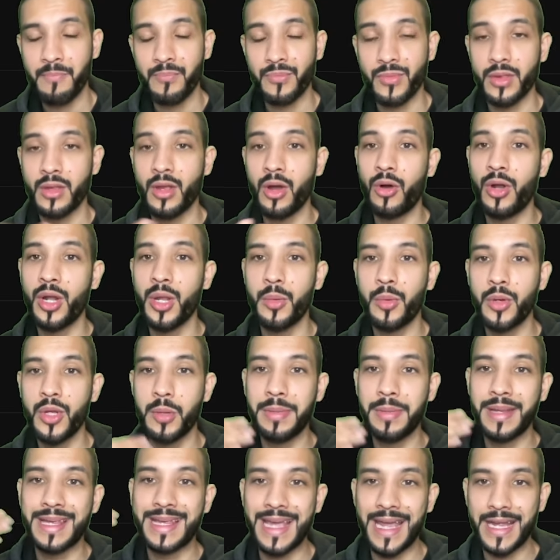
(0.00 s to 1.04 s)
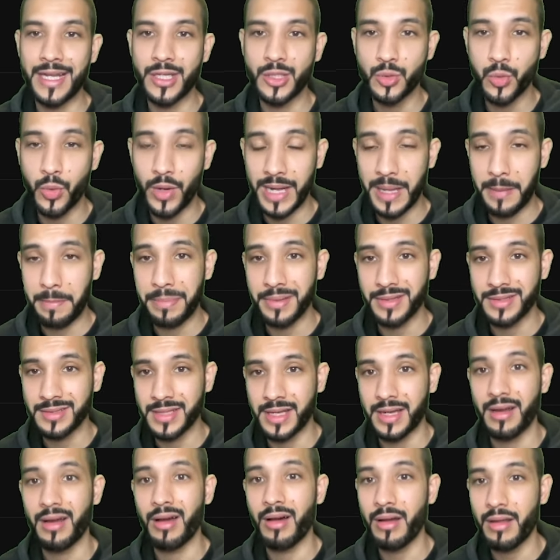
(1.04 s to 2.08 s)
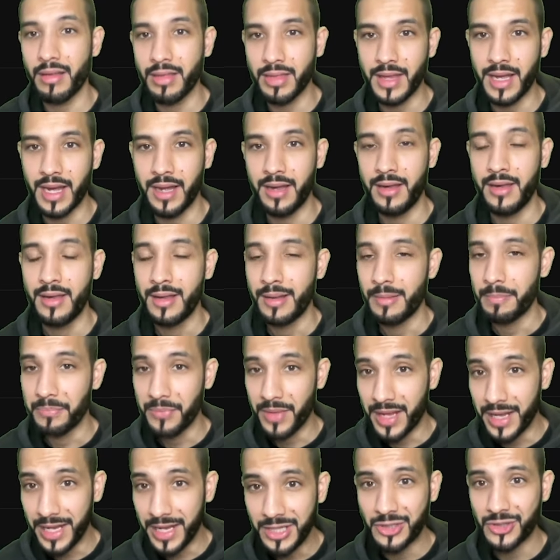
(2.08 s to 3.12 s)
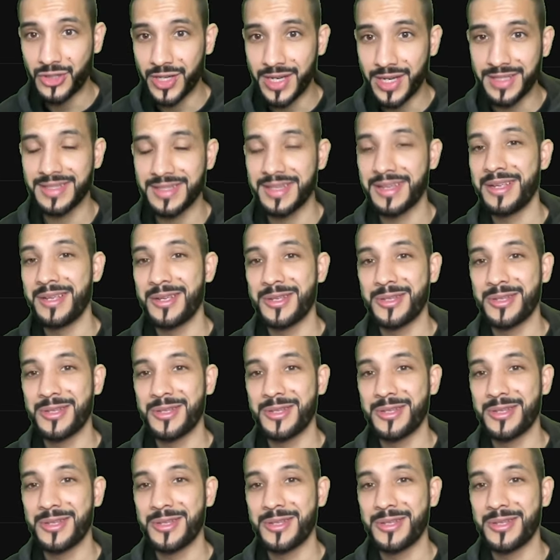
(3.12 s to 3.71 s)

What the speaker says: Not only will you be getting 20% on that interest,